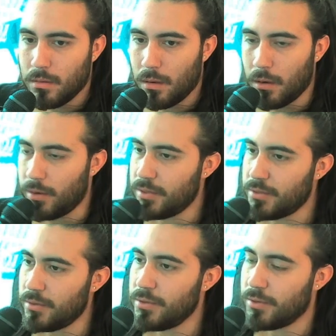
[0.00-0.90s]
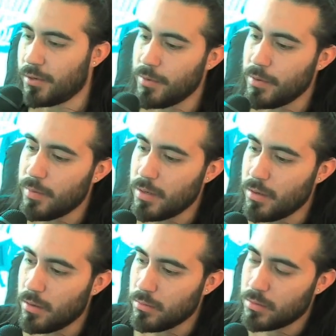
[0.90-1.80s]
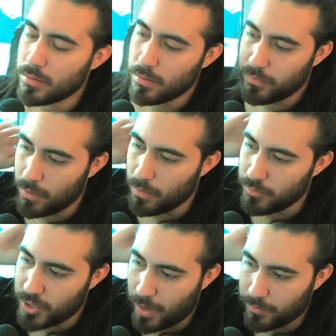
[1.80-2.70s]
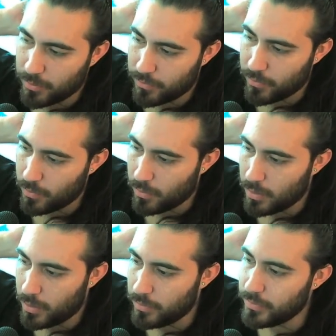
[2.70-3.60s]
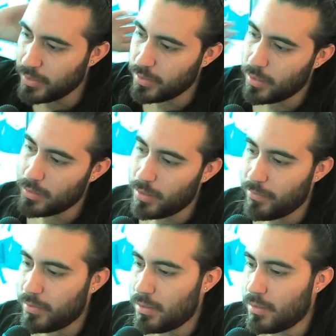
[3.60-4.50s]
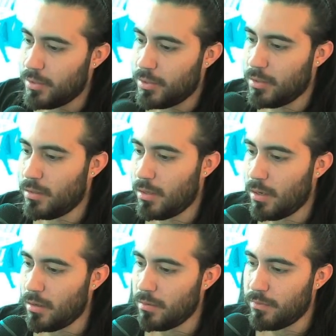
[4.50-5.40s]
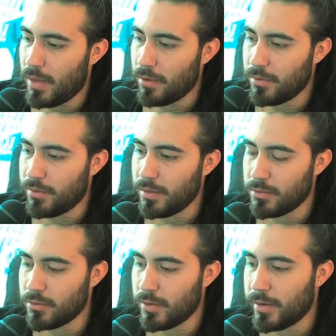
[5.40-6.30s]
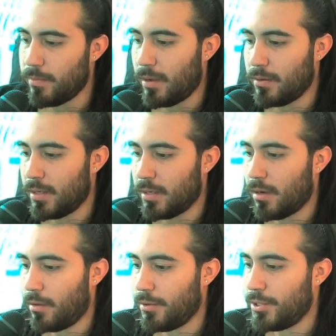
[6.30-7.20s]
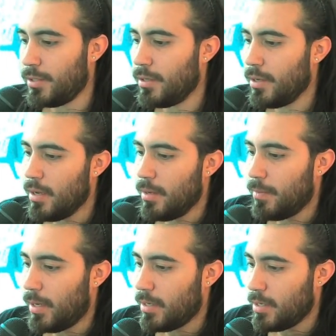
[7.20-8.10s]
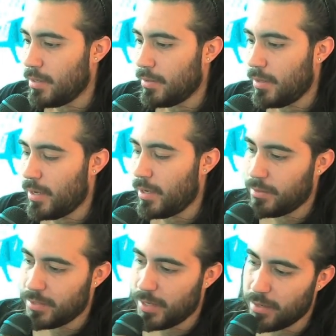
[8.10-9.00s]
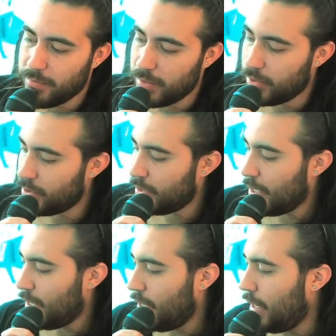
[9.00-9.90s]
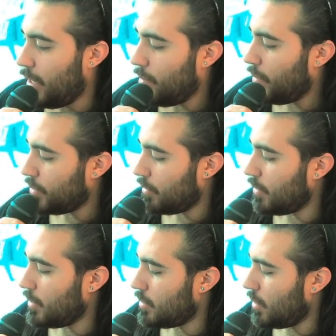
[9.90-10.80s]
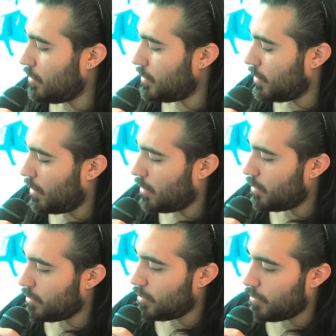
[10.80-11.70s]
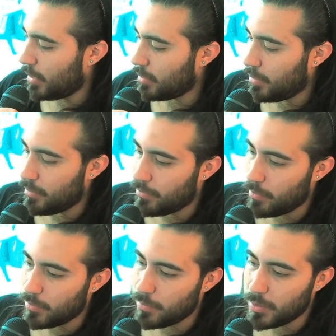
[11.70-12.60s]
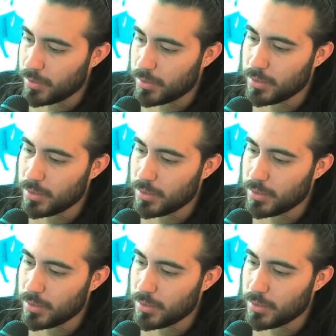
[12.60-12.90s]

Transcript: All right, so these are going to be my notes from Chapter 4 of the 11th edition of How to Think Straight About Psychology by Keith Stanovich. And most of these notes are directly from the book.